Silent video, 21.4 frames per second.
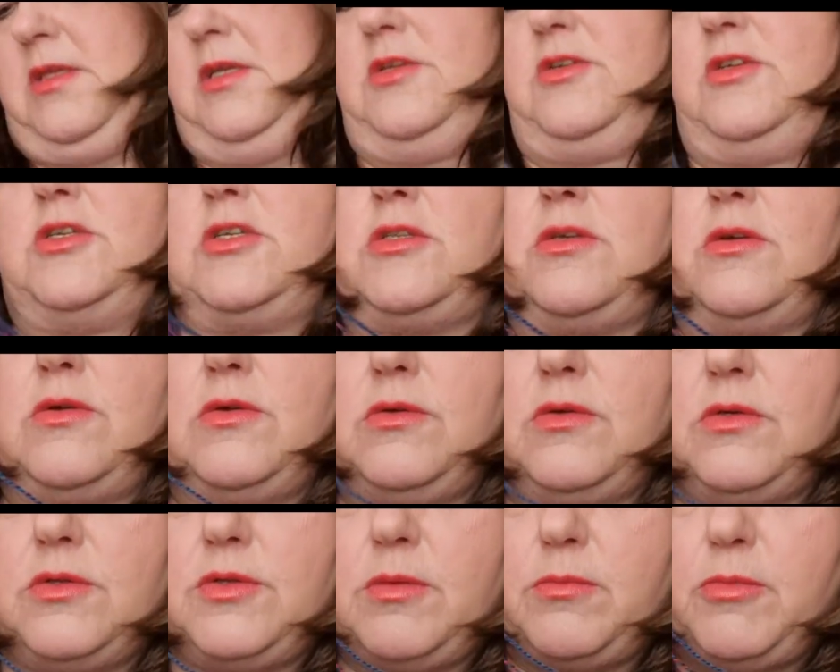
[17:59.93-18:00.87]
This is
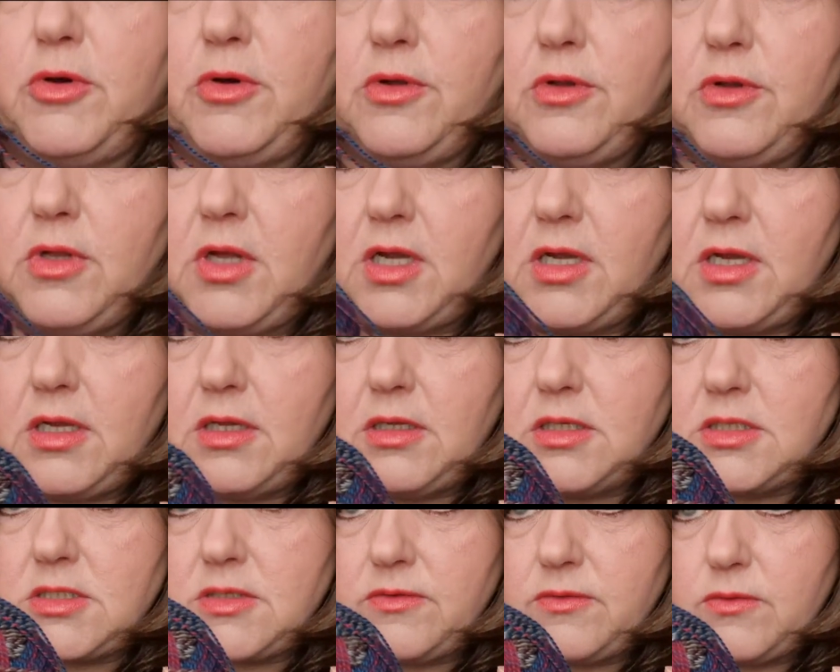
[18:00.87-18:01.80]
the ball.
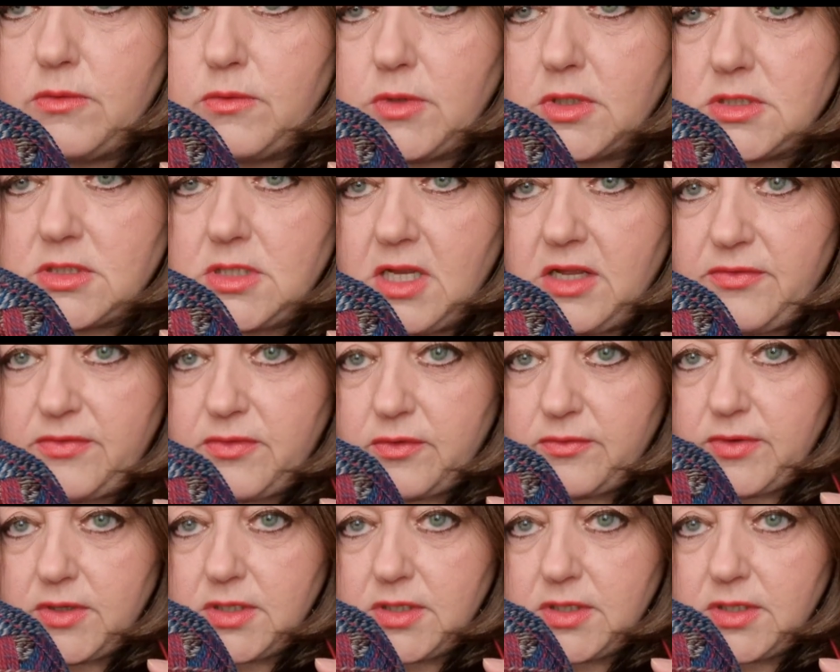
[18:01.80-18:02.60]
It's what's left